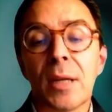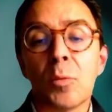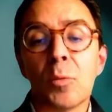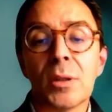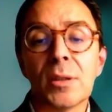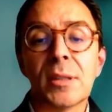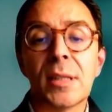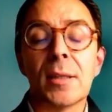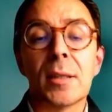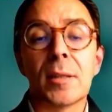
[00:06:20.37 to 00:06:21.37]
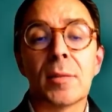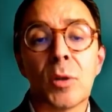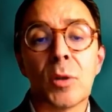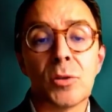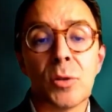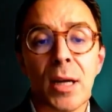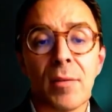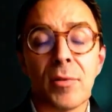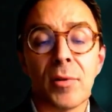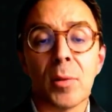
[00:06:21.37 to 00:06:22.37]
And once you
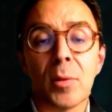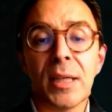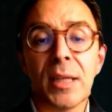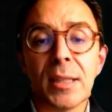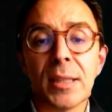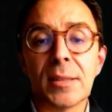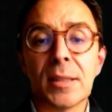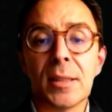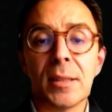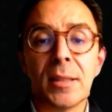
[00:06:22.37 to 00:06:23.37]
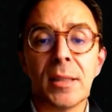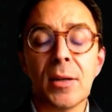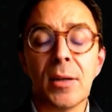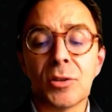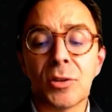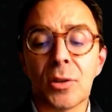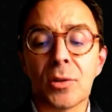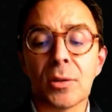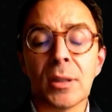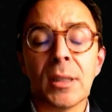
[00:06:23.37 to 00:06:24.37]
have obtained this, the inner
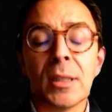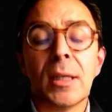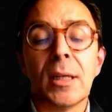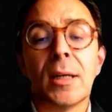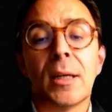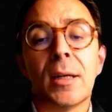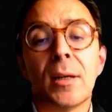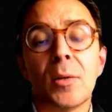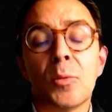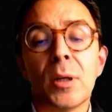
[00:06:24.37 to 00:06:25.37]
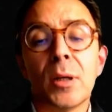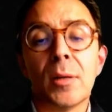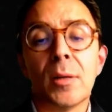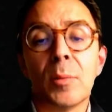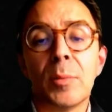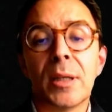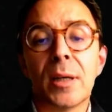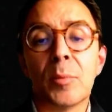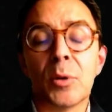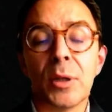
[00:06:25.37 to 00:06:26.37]
circle will
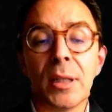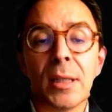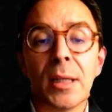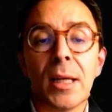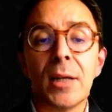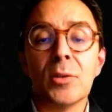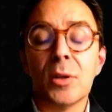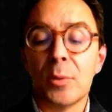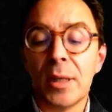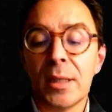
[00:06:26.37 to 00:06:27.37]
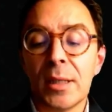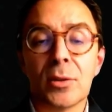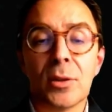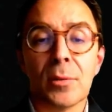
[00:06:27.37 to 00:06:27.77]
become green, and you are ready to